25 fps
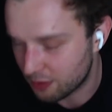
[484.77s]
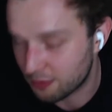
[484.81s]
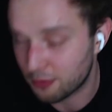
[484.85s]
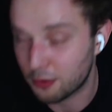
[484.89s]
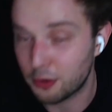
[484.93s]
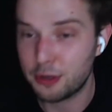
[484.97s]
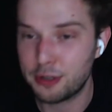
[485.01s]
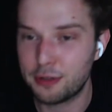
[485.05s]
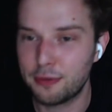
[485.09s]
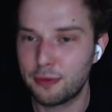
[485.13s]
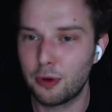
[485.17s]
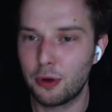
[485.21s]

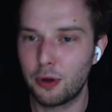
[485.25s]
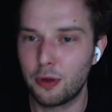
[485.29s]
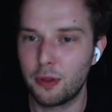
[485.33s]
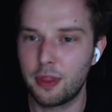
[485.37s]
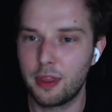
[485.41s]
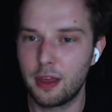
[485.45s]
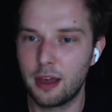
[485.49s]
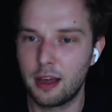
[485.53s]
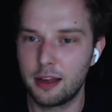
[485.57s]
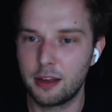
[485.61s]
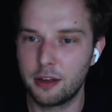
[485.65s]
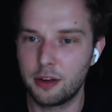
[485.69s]
First of all,
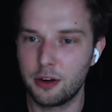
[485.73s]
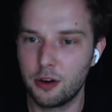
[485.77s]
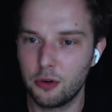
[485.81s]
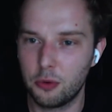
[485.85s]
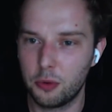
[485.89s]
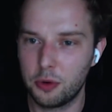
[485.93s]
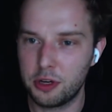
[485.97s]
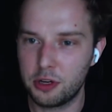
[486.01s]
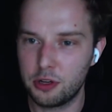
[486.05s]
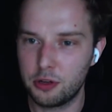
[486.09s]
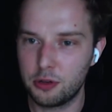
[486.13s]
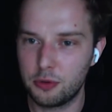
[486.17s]
that
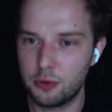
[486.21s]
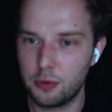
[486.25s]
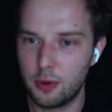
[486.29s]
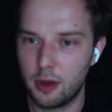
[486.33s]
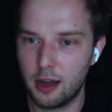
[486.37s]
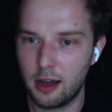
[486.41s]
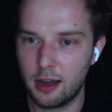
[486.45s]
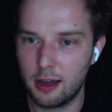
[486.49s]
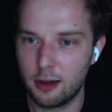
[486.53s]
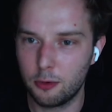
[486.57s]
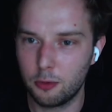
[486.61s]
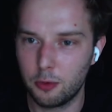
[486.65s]
when
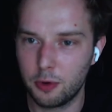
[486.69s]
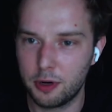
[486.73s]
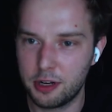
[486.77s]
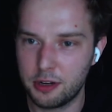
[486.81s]
I